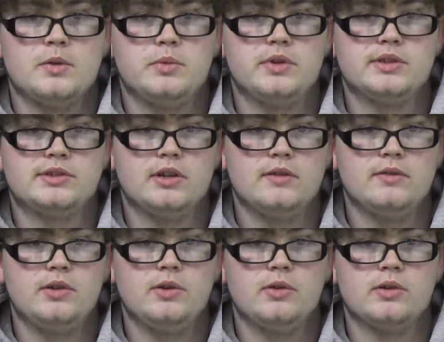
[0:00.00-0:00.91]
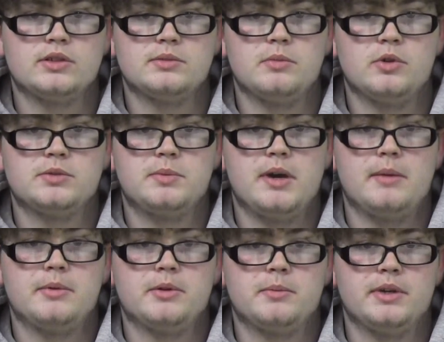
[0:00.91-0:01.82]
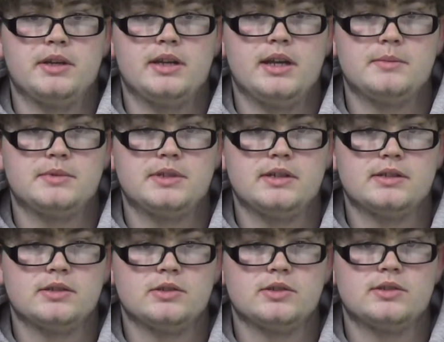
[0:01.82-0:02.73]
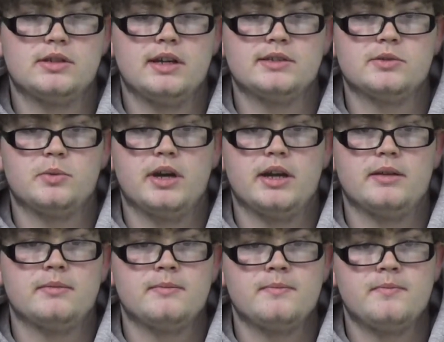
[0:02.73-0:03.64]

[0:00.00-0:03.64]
With the start of New York's most popular big game season just days away,